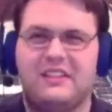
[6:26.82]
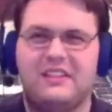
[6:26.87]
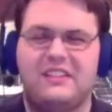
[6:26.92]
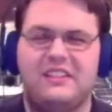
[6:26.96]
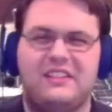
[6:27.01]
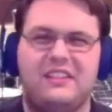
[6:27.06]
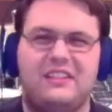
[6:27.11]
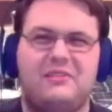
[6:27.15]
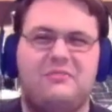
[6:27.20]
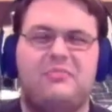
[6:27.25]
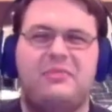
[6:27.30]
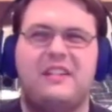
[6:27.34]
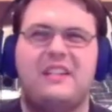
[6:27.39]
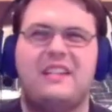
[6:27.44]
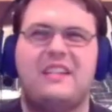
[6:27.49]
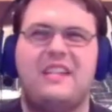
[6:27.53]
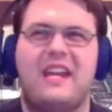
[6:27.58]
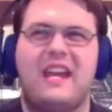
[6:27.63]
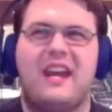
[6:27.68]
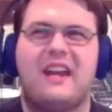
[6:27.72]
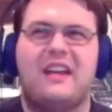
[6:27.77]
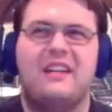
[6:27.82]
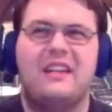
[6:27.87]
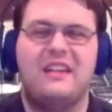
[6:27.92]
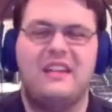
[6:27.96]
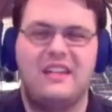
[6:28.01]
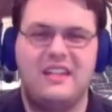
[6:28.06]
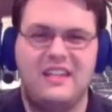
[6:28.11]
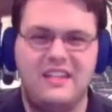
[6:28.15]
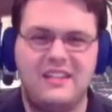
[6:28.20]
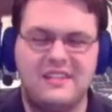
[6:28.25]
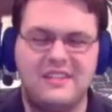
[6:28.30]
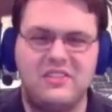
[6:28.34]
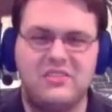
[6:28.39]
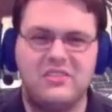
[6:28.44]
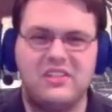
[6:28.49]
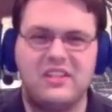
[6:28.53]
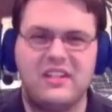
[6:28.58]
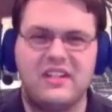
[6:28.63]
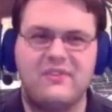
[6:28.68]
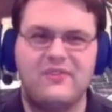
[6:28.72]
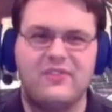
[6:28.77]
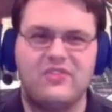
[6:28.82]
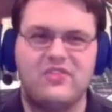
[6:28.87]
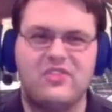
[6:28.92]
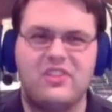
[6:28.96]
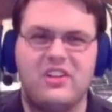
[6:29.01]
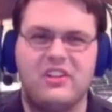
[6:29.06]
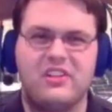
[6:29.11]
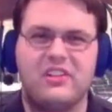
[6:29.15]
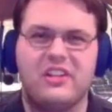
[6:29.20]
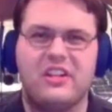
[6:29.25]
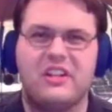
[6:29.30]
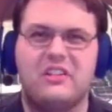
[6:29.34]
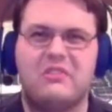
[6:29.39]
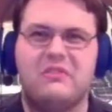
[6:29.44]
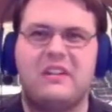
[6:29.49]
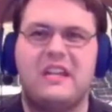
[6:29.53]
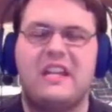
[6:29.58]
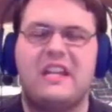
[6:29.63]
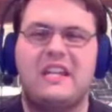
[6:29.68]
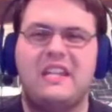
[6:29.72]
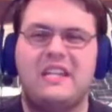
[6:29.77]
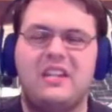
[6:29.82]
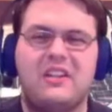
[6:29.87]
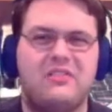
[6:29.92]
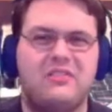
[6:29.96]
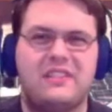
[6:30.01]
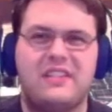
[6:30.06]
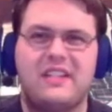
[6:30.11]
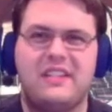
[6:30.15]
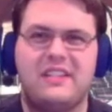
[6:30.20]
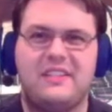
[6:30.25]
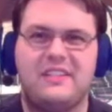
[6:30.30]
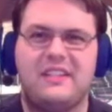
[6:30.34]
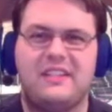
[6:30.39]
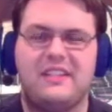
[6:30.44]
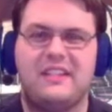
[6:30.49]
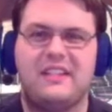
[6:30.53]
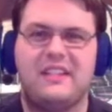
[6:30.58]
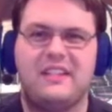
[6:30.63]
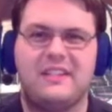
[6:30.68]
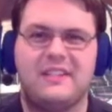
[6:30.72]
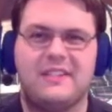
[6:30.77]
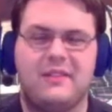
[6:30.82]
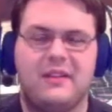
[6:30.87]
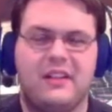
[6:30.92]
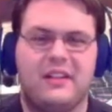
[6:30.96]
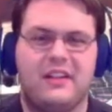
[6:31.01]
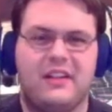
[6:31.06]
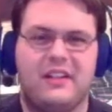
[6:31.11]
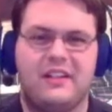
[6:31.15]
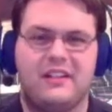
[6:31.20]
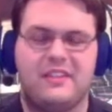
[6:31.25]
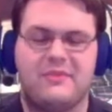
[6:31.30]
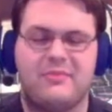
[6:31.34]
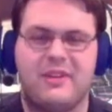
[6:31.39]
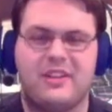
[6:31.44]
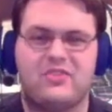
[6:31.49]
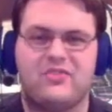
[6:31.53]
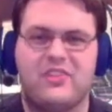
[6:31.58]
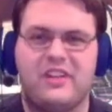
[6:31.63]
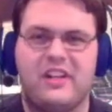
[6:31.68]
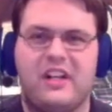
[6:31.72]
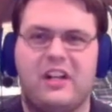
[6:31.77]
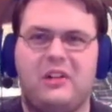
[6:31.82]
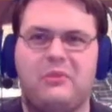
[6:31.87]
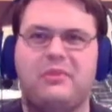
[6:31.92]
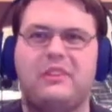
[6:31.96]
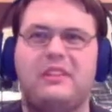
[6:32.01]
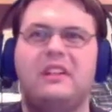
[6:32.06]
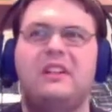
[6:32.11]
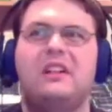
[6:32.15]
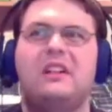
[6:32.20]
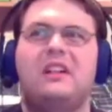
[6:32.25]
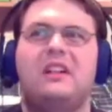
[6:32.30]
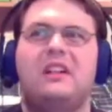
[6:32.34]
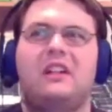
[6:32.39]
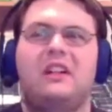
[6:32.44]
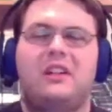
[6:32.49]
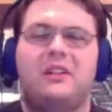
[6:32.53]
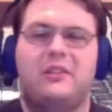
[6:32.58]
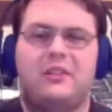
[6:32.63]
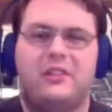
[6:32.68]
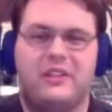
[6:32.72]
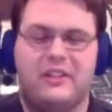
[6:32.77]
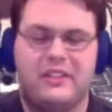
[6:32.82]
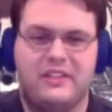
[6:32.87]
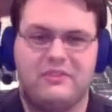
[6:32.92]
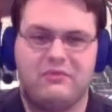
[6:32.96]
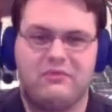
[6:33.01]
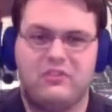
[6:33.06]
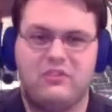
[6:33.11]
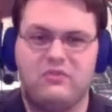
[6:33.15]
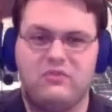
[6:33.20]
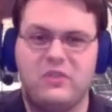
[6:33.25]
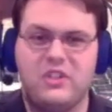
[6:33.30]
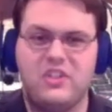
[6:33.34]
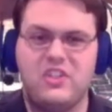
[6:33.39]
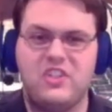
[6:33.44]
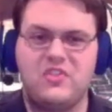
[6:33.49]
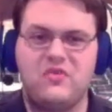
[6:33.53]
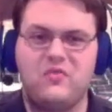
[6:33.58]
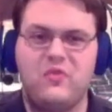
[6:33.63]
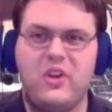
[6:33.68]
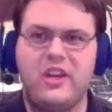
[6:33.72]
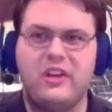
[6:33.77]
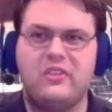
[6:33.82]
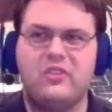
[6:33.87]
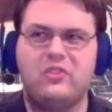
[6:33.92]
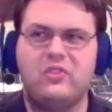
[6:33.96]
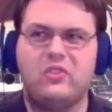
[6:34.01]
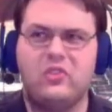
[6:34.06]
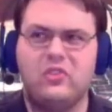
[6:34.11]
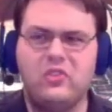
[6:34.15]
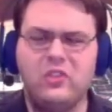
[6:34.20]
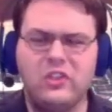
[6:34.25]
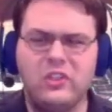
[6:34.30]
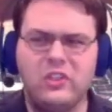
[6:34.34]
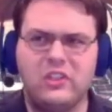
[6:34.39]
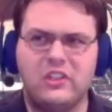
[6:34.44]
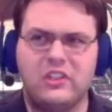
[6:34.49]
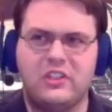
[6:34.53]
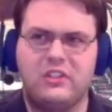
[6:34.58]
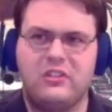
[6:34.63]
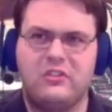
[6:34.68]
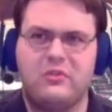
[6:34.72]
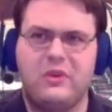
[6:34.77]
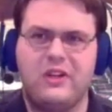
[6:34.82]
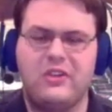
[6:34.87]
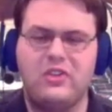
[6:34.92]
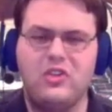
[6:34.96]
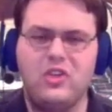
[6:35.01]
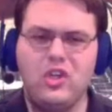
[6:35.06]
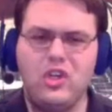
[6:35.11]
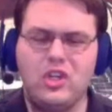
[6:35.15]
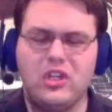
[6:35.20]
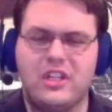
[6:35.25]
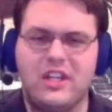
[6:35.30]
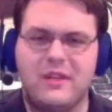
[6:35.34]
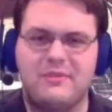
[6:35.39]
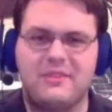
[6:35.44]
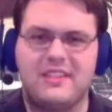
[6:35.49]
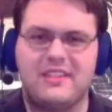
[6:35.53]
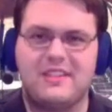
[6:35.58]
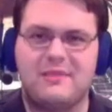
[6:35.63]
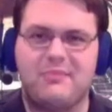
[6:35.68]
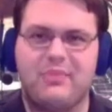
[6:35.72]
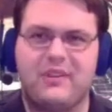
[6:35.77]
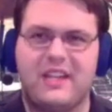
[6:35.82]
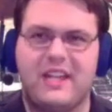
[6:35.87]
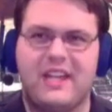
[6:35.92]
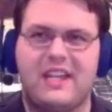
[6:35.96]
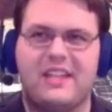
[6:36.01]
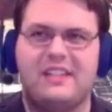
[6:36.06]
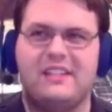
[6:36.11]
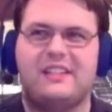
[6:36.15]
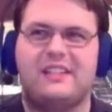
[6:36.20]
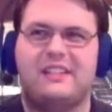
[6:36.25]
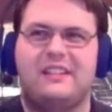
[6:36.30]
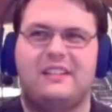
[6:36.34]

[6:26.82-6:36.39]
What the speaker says: But yeah, he's still gunning for Sogo, and he knows that he's going to need some extra help, which is where Ur comes into play.